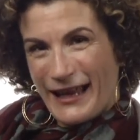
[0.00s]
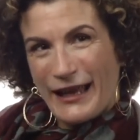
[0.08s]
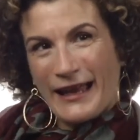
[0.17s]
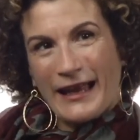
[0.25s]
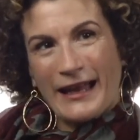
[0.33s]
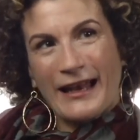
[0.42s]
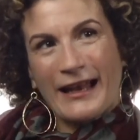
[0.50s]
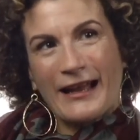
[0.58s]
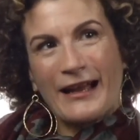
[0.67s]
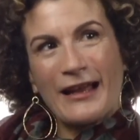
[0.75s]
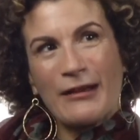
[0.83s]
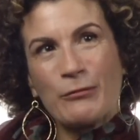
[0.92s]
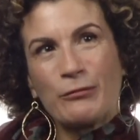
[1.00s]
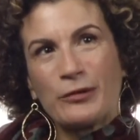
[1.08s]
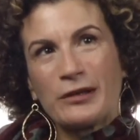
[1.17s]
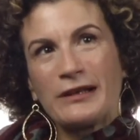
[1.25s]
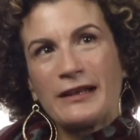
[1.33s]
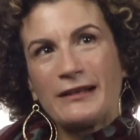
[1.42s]
And I
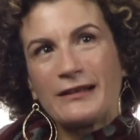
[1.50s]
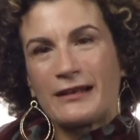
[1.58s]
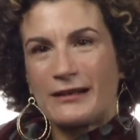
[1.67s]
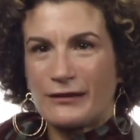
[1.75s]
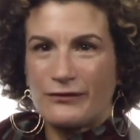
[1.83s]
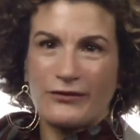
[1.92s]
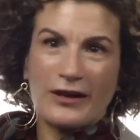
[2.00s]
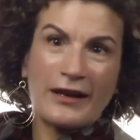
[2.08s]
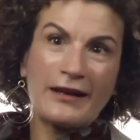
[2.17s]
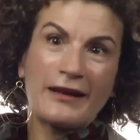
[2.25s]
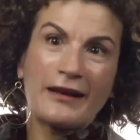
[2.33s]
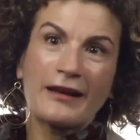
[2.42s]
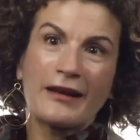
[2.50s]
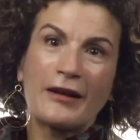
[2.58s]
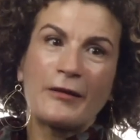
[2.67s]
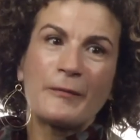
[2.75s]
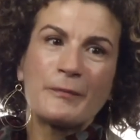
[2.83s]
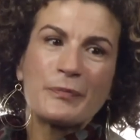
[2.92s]
really love finding
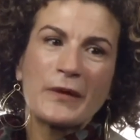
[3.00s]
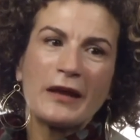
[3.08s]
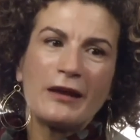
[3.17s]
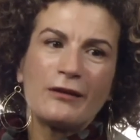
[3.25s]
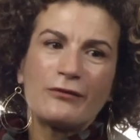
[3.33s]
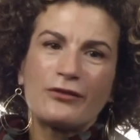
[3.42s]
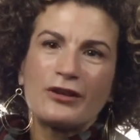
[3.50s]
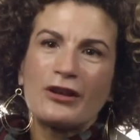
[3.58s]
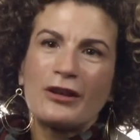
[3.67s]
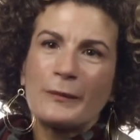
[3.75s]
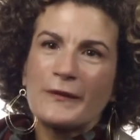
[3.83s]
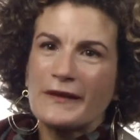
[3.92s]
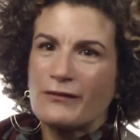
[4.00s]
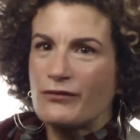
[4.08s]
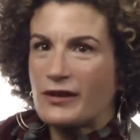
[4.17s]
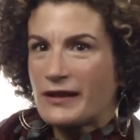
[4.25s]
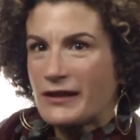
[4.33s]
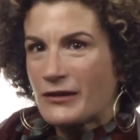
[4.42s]
um, films and
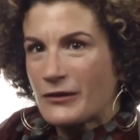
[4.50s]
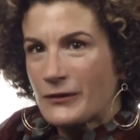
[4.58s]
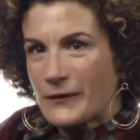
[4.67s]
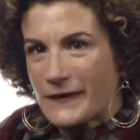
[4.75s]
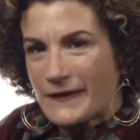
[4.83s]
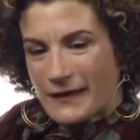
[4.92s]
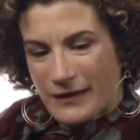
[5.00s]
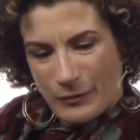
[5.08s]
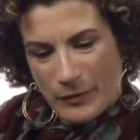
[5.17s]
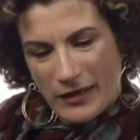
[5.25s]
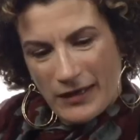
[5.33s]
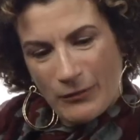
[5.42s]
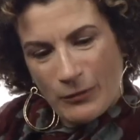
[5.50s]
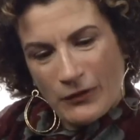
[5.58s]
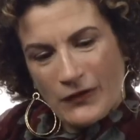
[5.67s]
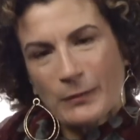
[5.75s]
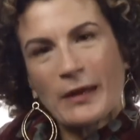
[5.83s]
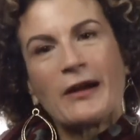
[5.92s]
videos and media
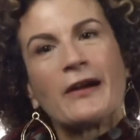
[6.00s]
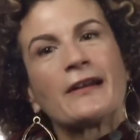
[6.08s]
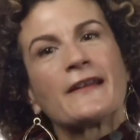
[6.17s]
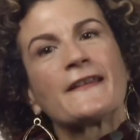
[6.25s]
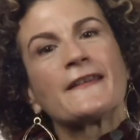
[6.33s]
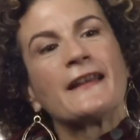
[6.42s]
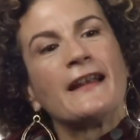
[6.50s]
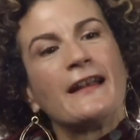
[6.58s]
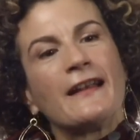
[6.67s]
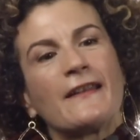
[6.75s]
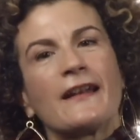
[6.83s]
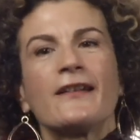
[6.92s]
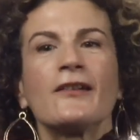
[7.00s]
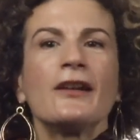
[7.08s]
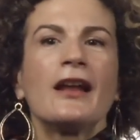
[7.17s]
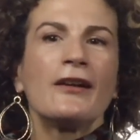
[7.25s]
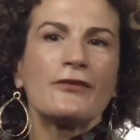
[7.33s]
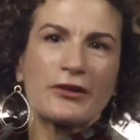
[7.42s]
works by artists that I don't
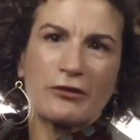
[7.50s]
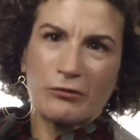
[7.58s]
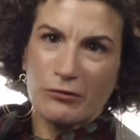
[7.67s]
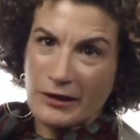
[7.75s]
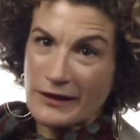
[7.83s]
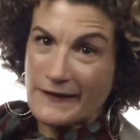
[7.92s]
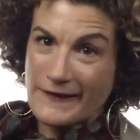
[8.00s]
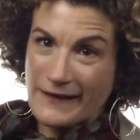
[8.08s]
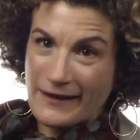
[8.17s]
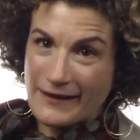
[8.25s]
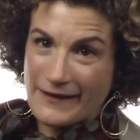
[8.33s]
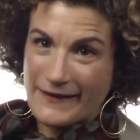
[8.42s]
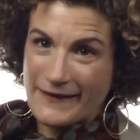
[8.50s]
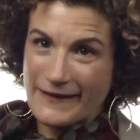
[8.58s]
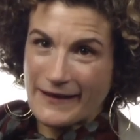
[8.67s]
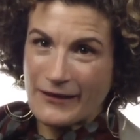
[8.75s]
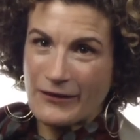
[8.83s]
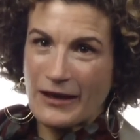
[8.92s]
have to criticize.
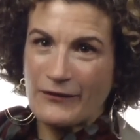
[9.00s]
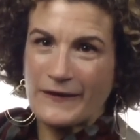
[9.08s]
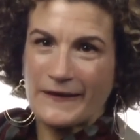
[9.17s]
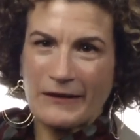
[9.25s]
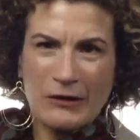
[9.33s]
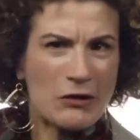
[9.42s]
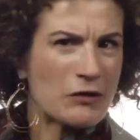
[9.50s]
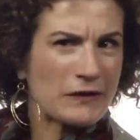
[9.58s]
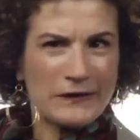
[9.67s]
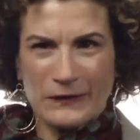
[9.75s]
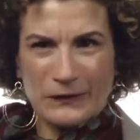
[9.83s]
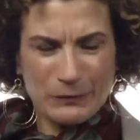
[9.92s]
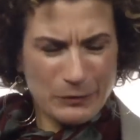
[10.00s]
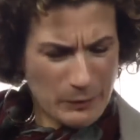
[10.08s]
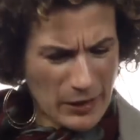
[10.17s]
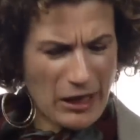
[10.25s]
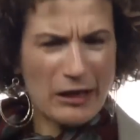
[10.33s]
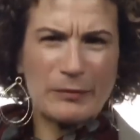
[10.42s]
I don't have to say, oh, this is
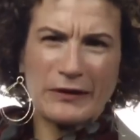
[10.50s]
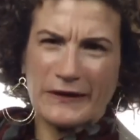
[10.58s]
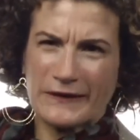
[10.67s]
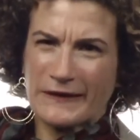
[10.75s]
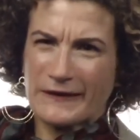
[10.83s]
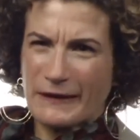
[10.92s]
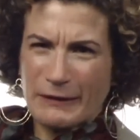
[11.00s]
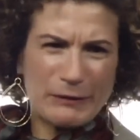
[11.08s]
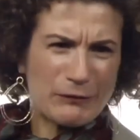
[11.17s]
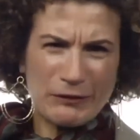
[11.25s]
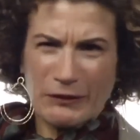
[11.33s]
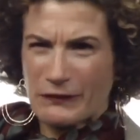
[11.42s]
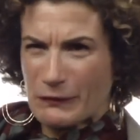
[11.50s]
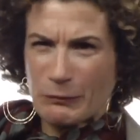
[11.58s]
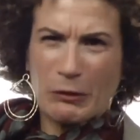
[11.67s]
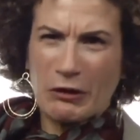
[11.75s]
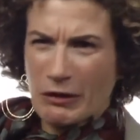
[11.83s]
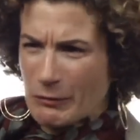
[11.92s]
bad because it's like giving us the
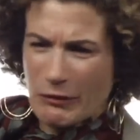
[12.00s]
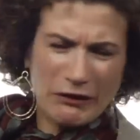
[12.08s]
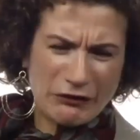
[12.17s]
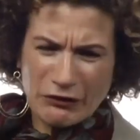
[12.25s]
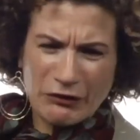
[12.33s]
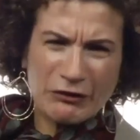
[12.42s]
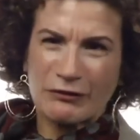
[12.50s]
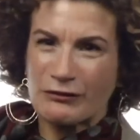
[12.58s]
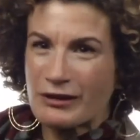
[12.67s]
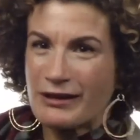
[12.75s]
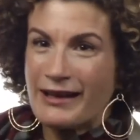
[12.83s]
wrong impression of